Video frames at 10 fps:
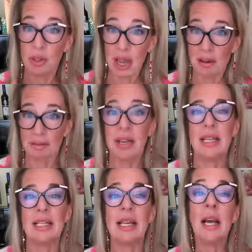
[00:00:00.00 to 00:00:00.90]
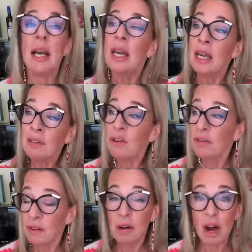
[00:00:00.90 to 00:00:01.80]
in yourself is if
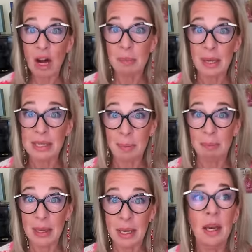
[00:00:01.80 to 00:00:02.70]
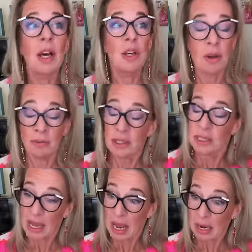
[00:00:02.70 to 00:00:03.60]
you feel hurt by something, you have
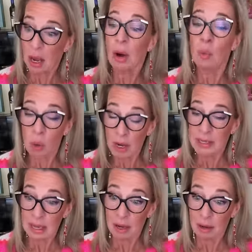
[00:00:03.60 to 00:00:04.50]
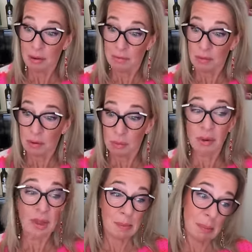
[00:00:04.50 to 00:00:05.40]
to say, why is that hurtful?
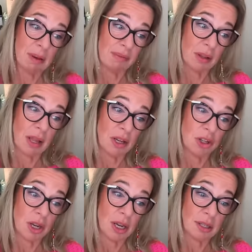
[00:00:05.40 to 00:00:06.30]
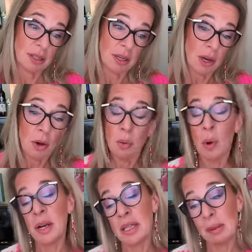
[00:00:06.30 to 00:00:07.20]
Well, they made me feel like shit.
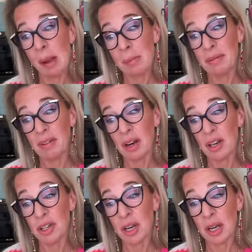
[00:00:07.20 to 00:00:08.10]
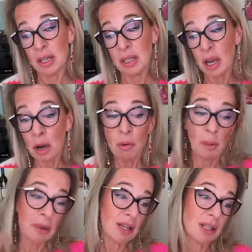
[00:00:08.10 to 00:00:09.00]
Why did they make me feel like shit?
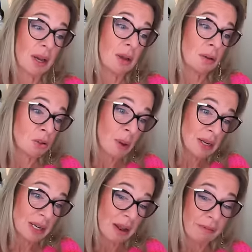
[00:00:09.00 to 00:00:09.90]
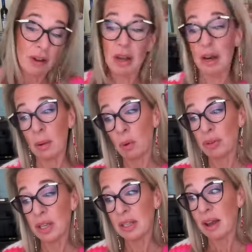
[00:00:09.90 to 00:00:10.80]
Well, because I made an effort and I
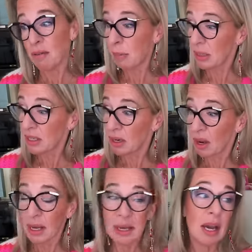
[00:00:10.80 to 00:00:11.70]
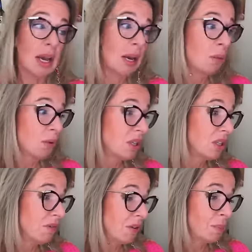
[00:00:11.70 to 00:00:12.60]
wanted everybody to like it and I
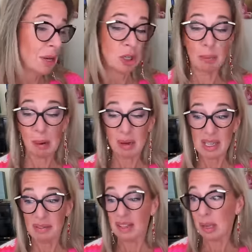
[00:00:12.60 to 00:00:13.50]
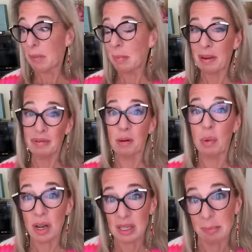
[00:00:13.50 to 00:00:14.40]
wanted to feel better about myself and they made me feel
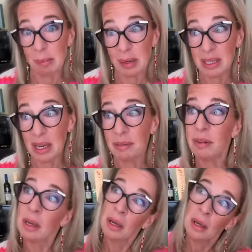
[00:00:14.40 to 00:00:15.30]
worse about myself.